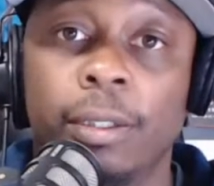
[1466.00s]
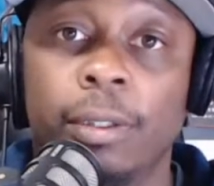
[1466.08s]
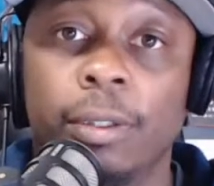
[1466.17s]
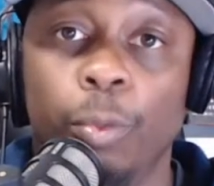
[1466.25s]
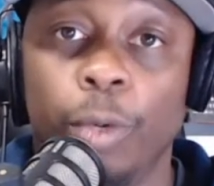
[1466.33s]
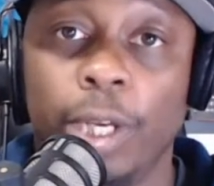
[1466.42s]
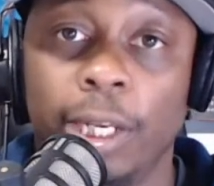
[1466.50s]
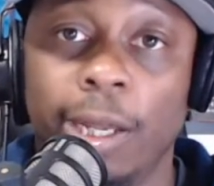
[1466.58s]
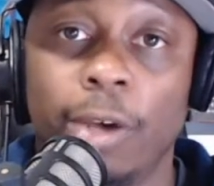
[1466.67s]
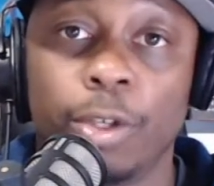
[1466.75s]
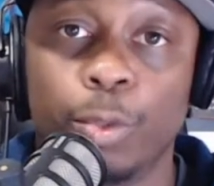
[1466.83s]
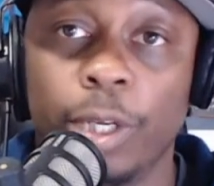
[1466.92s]
win,
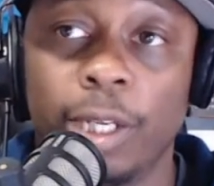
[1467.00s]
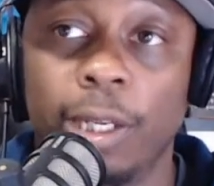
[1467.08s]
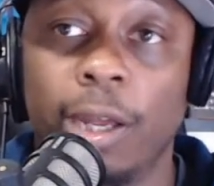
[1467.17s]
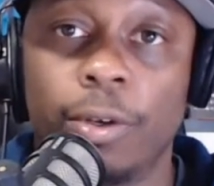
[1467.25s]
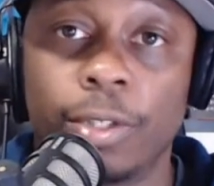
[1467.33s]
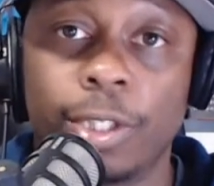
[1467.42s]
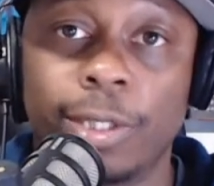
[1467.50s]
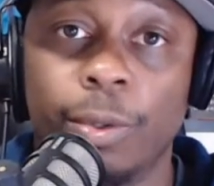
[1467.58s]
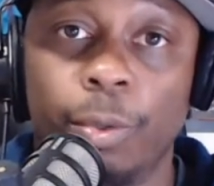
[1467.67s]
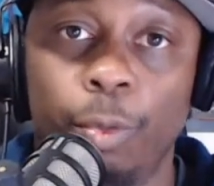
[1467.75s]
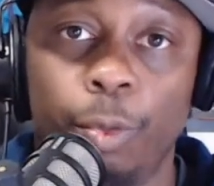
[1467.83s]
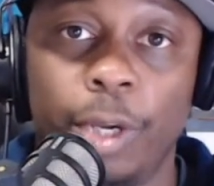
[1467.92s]
loss, win, loss,
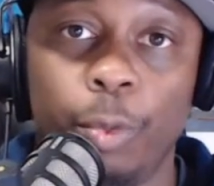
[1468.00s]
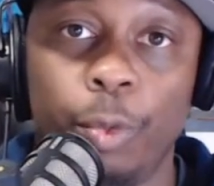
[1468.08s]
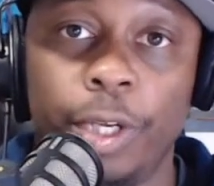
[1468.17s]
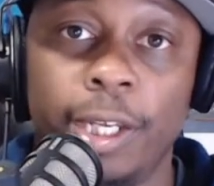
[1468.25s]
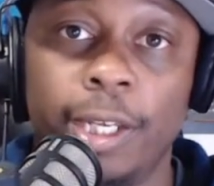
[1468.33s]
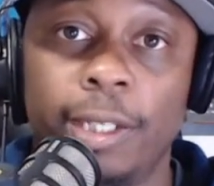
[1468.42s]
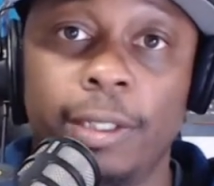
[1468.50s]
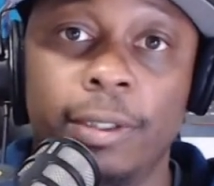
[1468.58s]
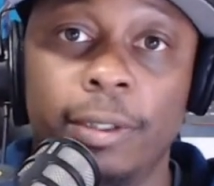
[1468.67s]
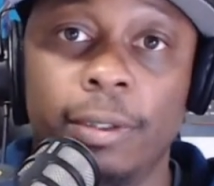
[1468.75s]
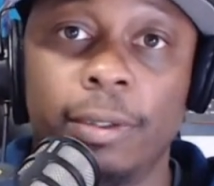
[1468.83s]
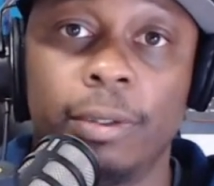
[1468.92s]
win, win,
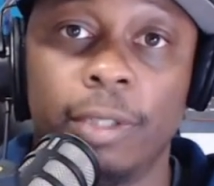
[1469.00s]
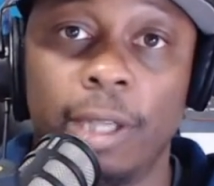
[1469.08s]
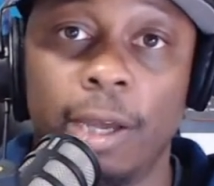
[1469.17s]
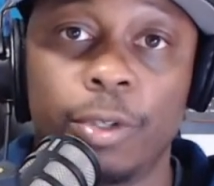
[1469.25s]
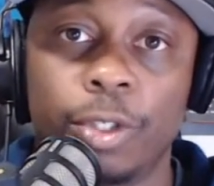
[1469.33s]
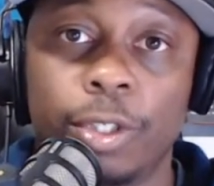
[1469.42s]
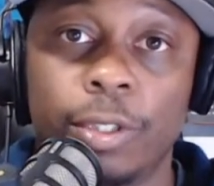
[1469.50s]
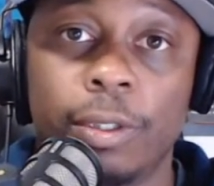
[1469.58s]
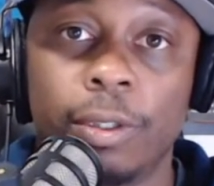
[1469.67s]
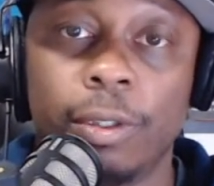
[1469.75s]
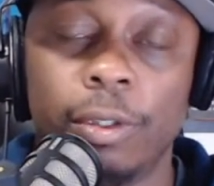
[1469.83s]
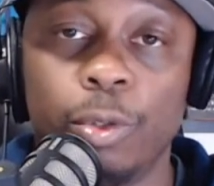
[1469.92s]
loss,
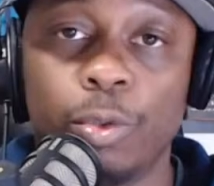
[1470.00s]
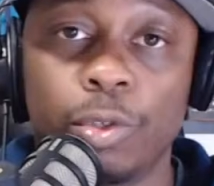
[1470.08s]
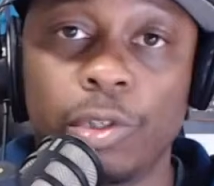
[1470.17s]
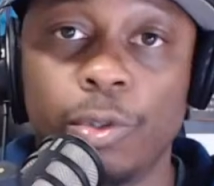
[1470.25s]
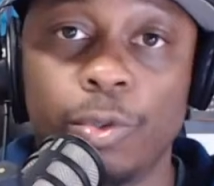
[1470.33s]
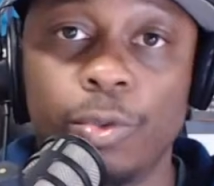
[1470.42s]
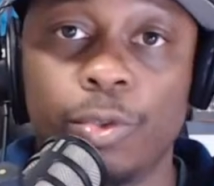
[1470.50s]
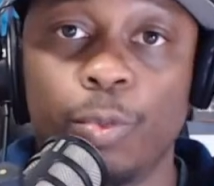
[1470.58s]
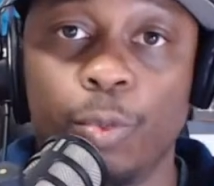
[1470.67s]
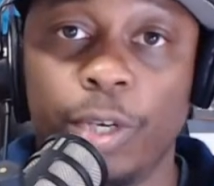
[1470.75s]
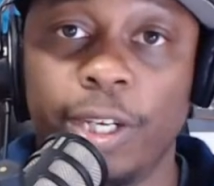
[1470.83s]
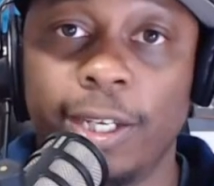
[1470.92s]
lose, lose,
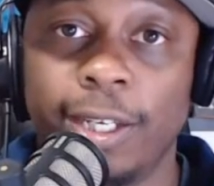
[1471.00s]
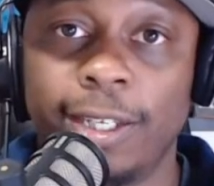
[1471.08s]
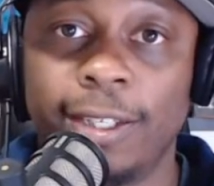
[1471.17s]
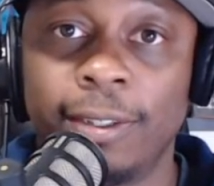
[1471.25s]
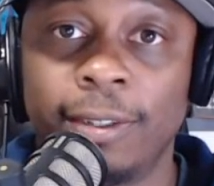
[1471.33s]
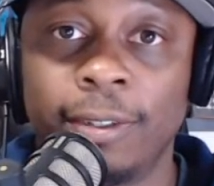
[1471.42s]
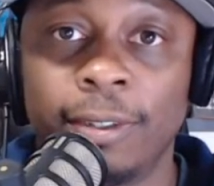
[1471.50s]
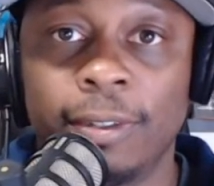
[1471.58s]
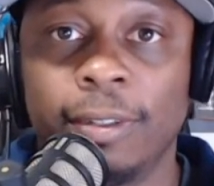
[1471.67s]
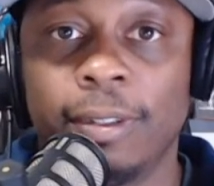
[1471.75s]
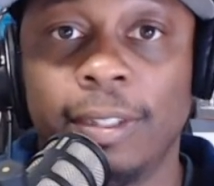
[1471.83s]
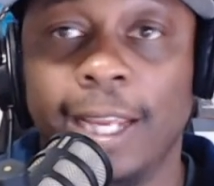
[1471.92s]
win.
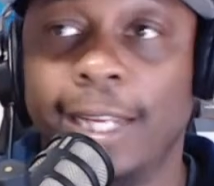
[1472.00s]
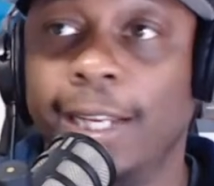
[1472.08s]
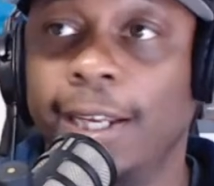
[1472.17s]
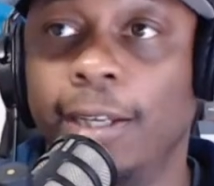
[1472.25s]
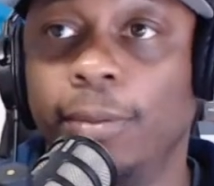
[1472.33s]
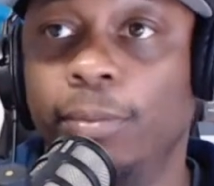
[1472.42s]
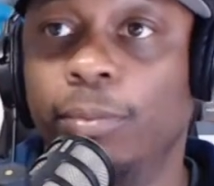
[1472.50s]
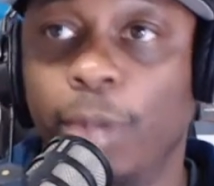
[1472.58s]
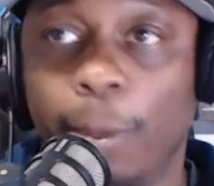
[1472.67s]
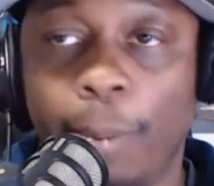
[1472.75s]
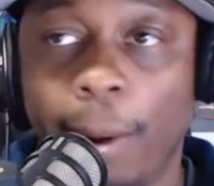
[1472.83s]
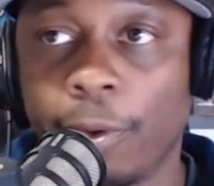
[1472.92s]
And then
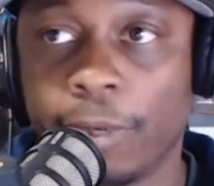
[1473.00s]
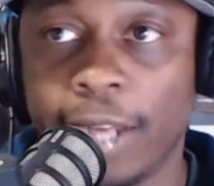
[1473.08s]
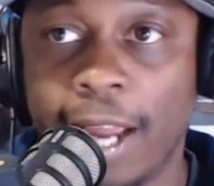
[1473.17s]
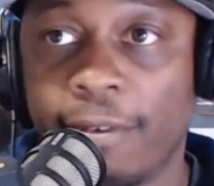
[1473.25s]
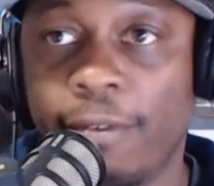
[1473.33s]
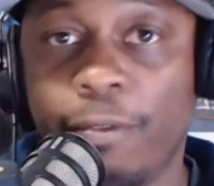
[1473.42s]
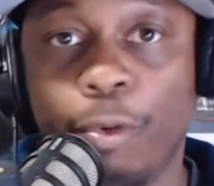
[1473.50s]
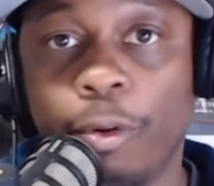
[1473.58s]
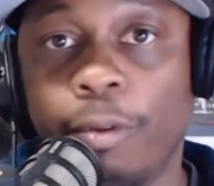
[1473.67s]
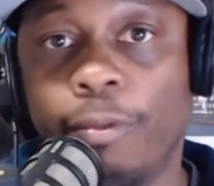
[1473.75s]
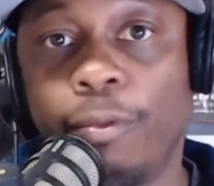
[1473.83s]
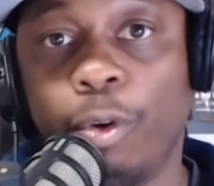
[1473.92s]
they're probably going to have a
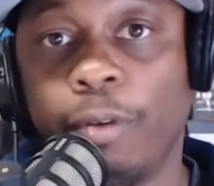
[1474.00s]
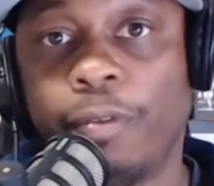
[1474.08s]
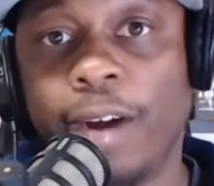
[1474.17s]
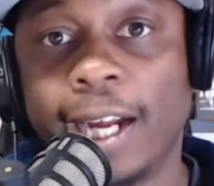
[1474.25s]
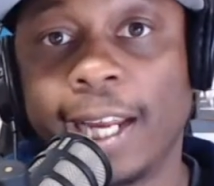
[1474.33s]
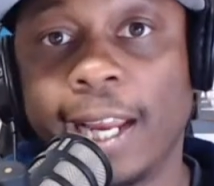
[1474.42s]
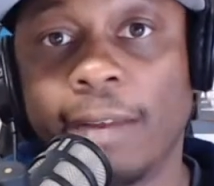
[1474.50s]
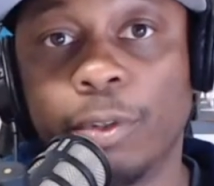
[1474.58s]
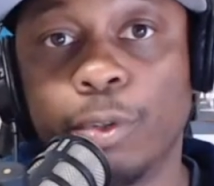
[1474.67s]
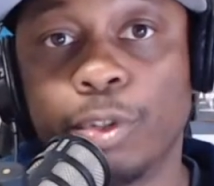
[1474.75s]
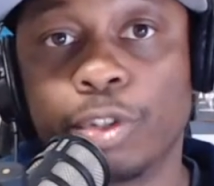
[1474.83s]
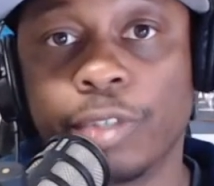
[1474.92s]
4 or 5 game
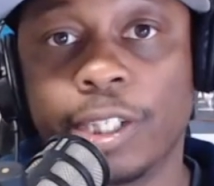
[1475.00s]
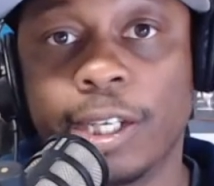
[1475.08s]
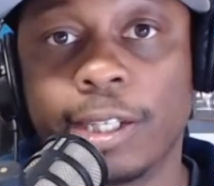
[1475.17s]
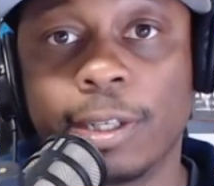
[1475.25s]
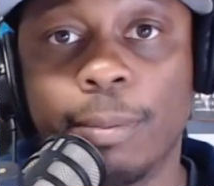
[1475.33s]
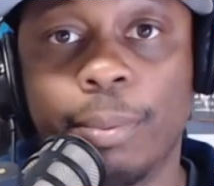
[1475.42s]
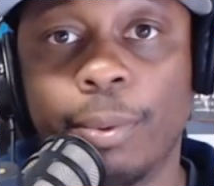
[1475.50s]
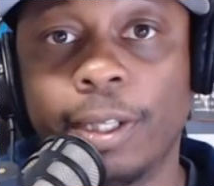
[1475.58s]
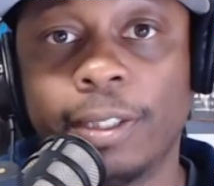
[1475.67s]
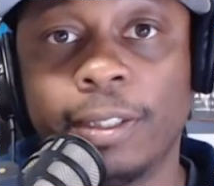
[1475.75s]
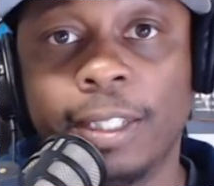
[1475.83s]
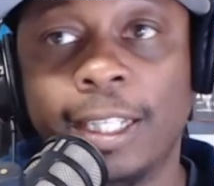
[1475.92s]
lose streak at some point.
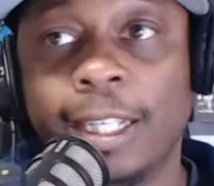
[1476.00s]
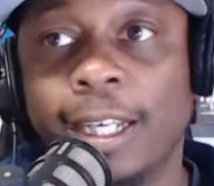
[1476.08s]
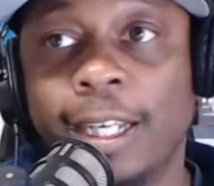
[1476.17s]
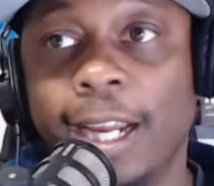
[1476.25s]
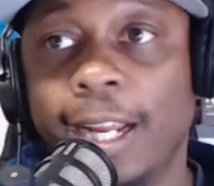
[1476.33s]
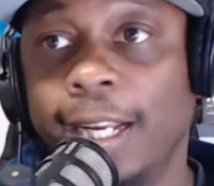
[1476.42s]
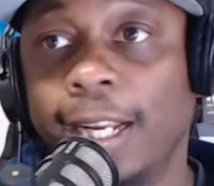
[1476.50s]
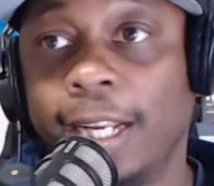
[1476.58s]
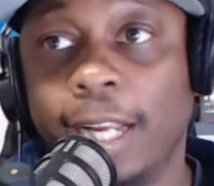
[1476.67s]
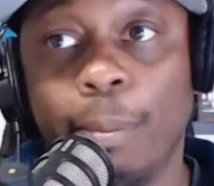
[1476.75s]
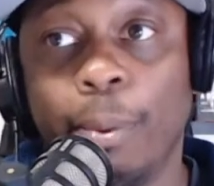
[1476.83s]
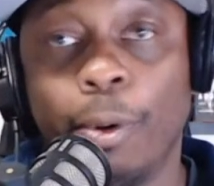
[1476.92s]
And at
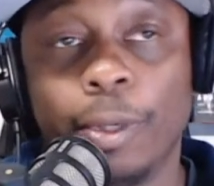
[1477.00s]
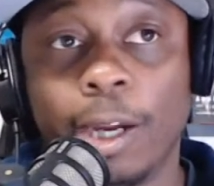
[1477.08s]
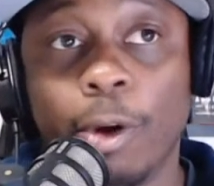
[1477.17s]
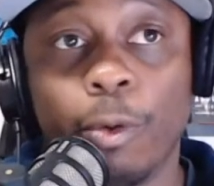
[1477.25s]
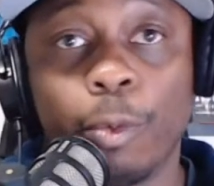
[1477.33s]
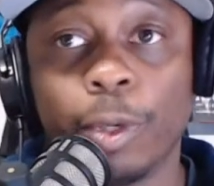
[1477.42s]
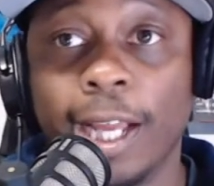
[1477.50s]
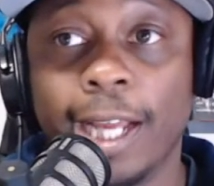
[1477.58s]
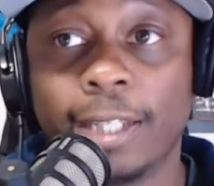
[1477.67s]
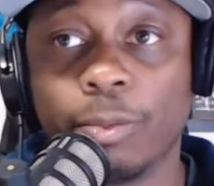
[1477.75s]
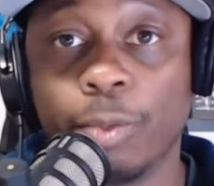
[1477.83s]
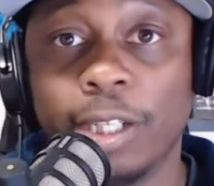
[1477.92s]
that point, they go
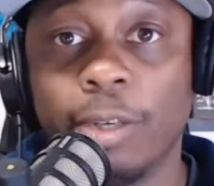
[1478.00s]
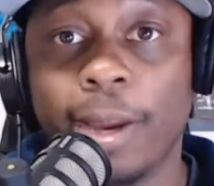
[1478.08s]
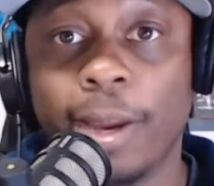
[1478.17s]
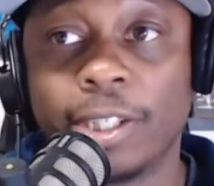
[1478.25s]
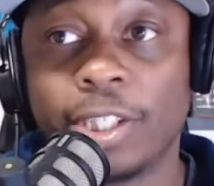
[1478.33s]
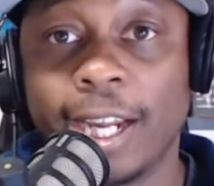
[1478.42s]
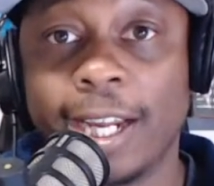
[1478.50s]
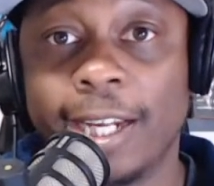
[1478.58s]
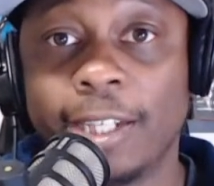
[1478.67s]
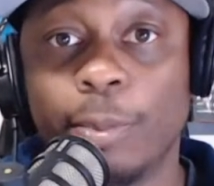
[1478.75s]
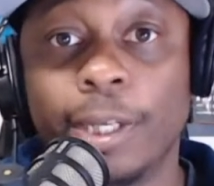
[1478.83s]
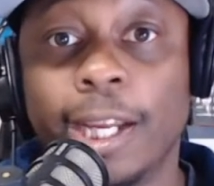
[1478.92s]
realize we need to make a
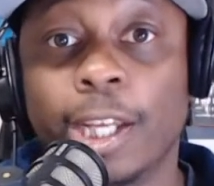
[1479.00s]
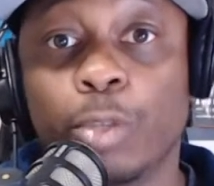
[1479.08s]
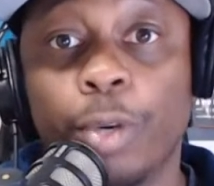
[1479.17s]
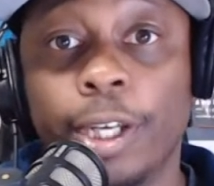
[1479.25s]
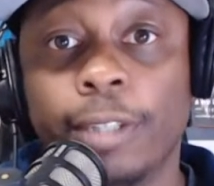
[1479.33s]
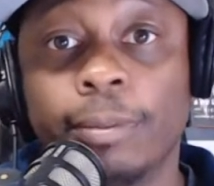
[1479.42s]
change. But guess what?